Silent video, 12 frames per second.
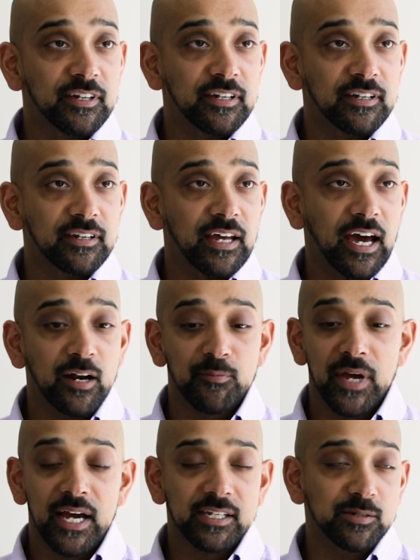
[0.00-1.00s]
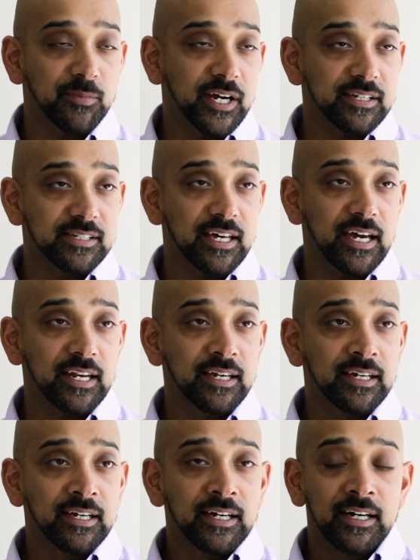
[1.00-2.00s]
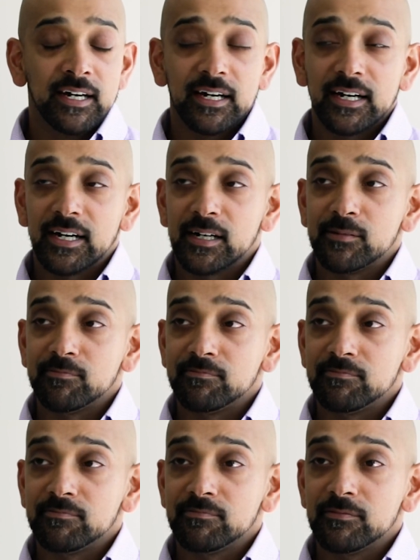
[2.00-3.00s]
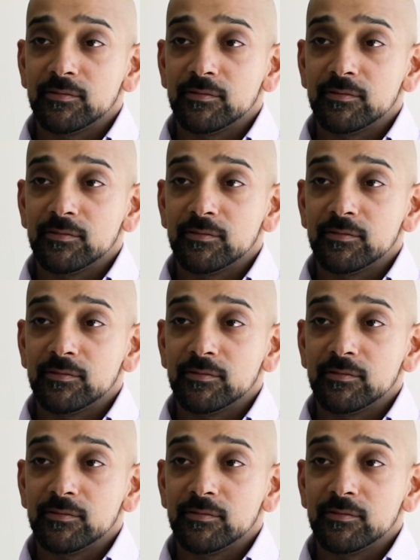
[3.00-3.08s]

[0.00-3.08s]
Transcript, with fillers: and how to maximize that, um,